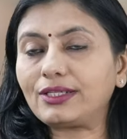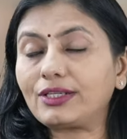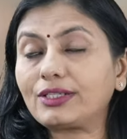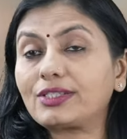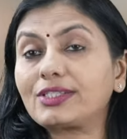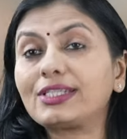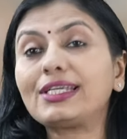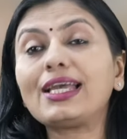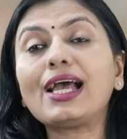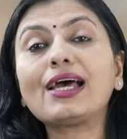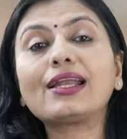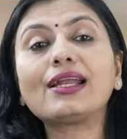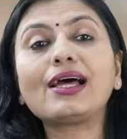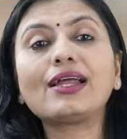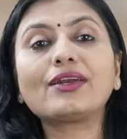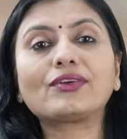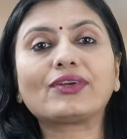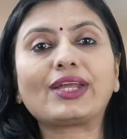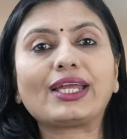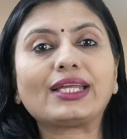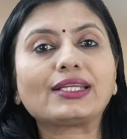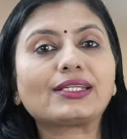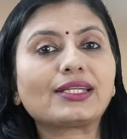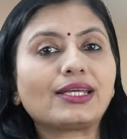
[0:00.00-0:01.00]
CRR
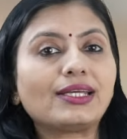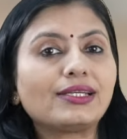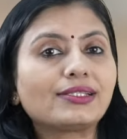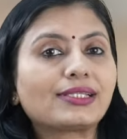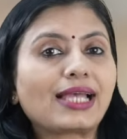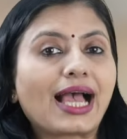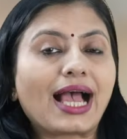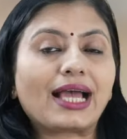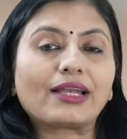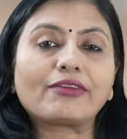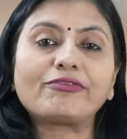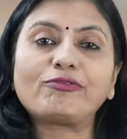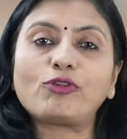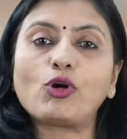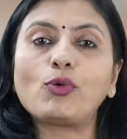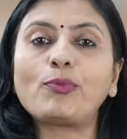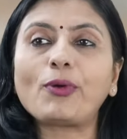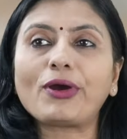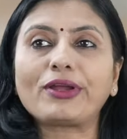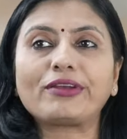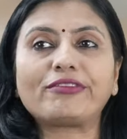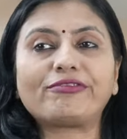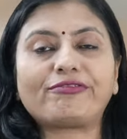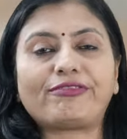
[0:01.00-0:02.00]
rate is at
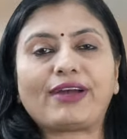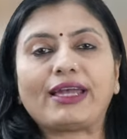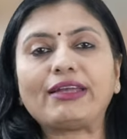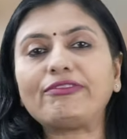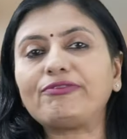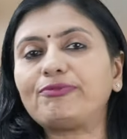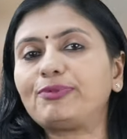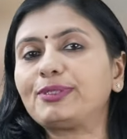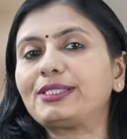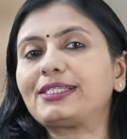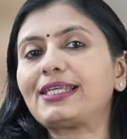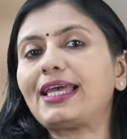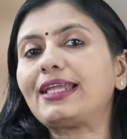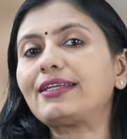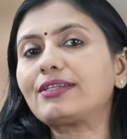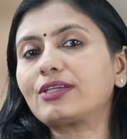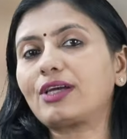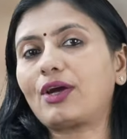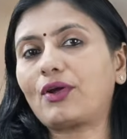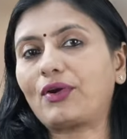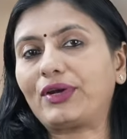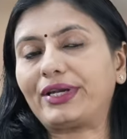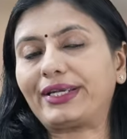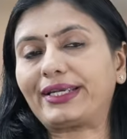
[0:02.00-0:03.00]
4.5%
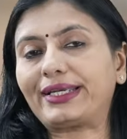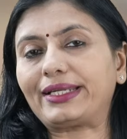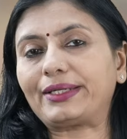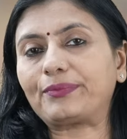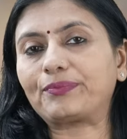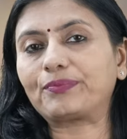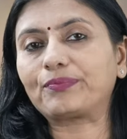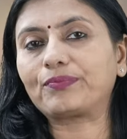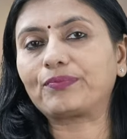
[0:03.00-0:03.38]
currently.